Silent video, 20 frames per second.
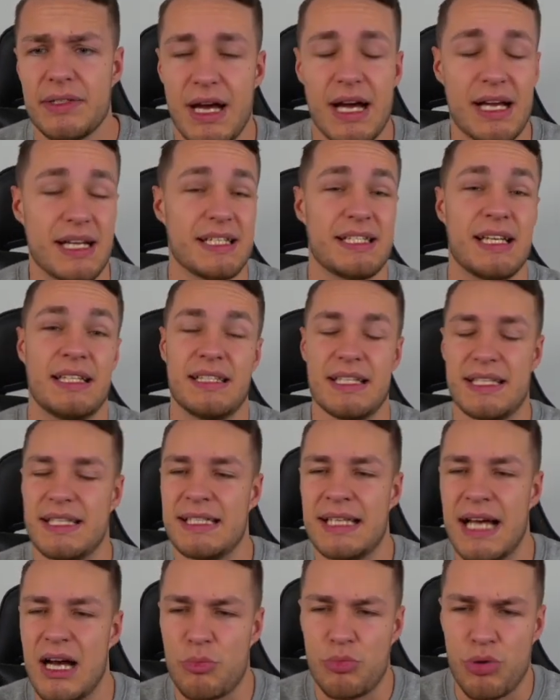And he said this
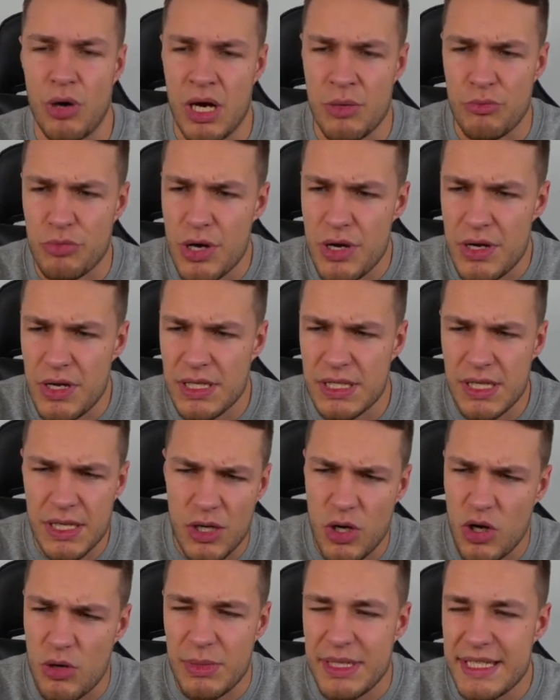is how prime brokers
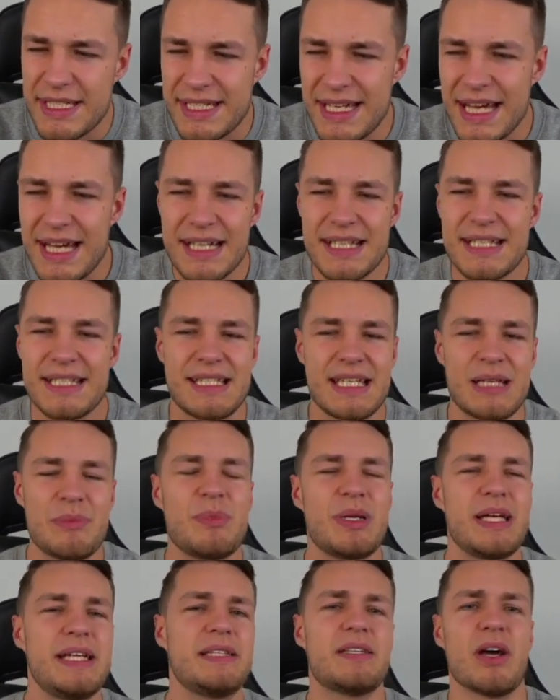like Goldman Sachs
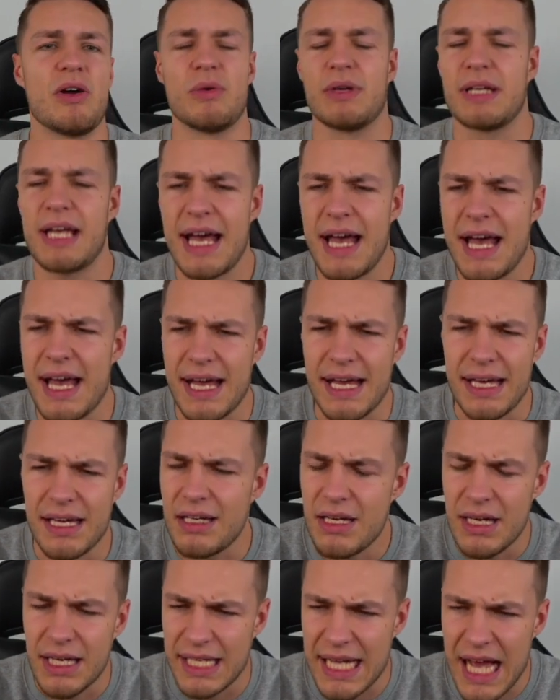simply don't care,
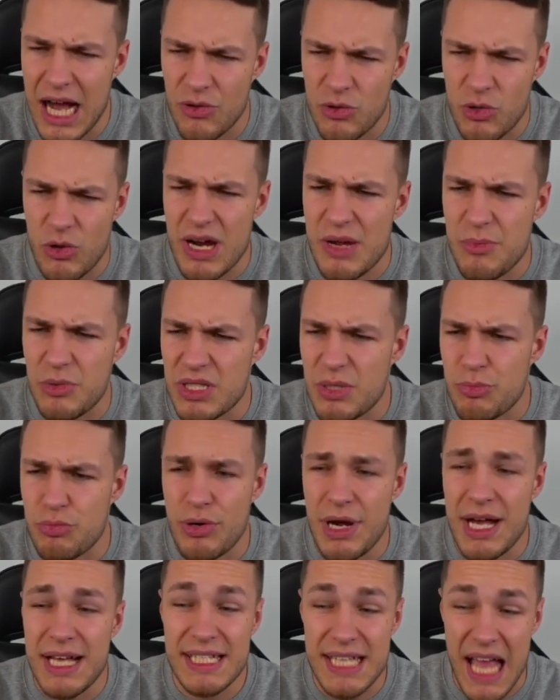and how they're able to
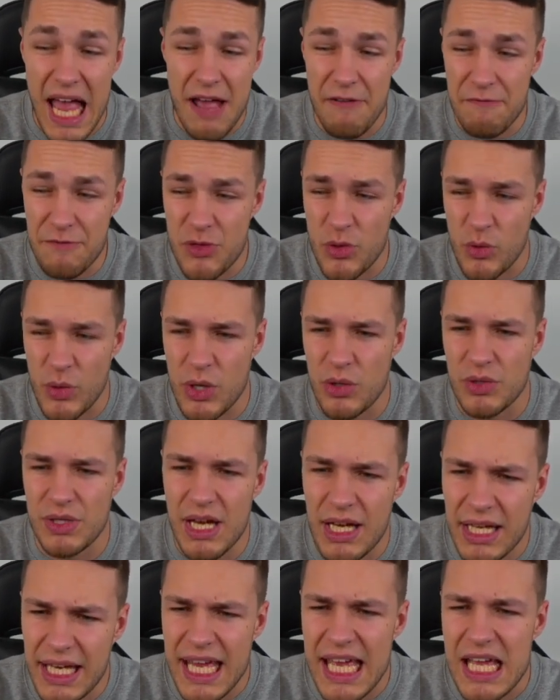press F3 on
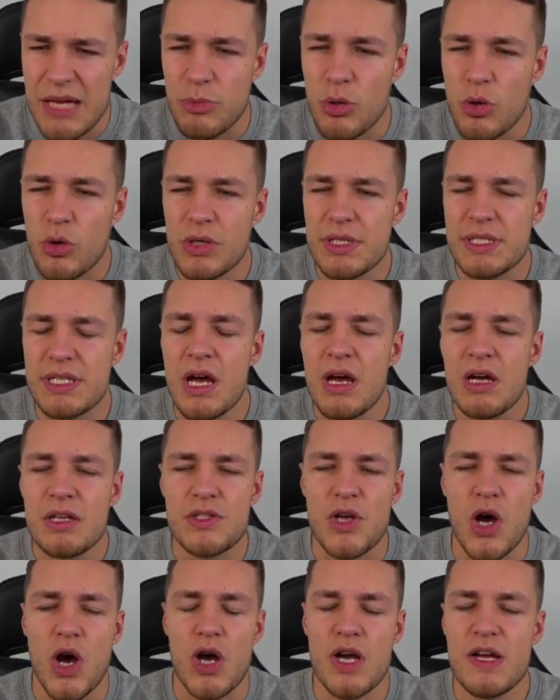their keyboards
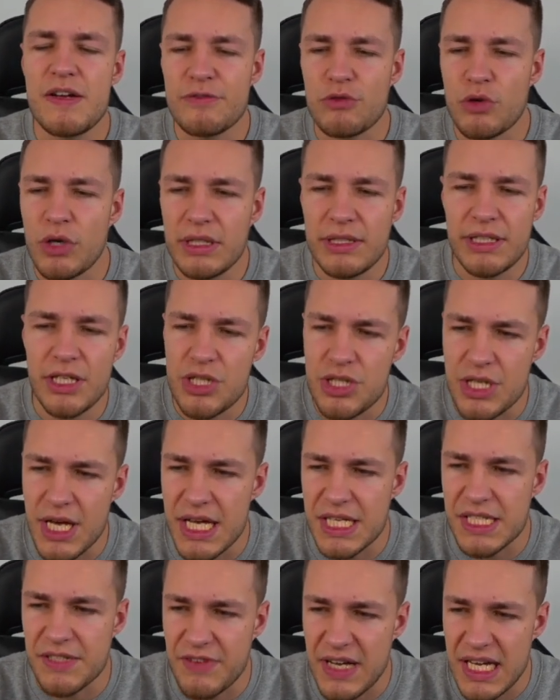to override the
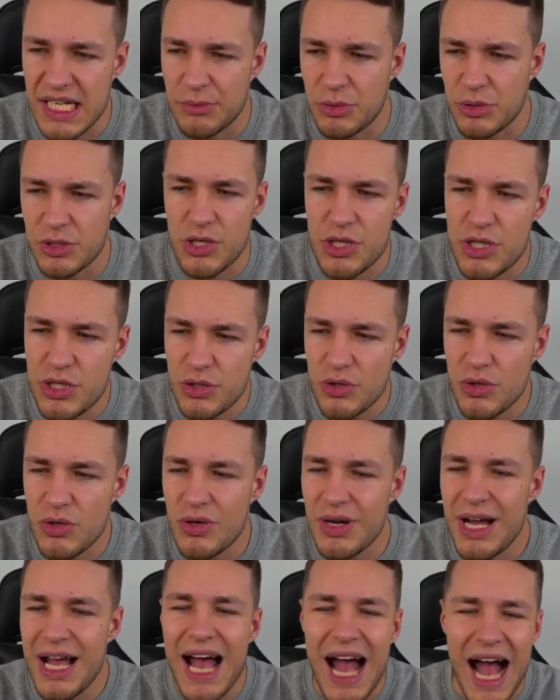shares available to
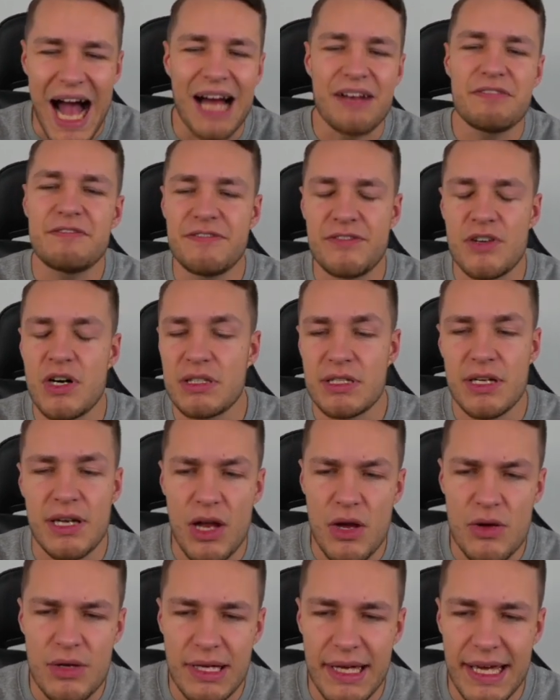short and find a
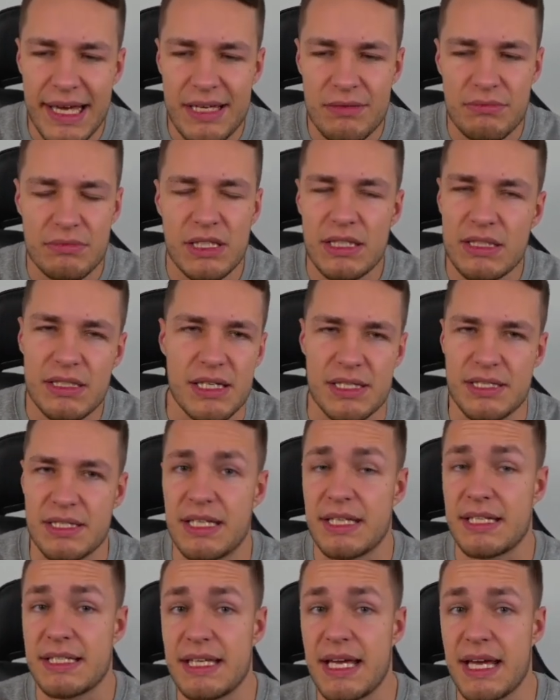locate that doesn't
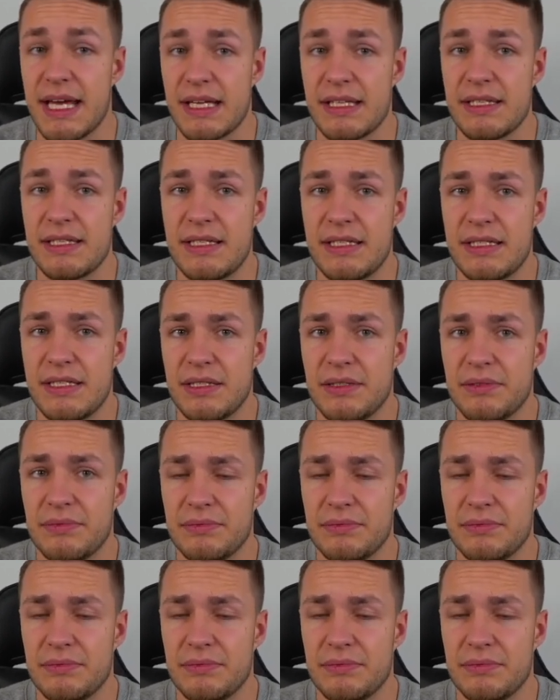exist.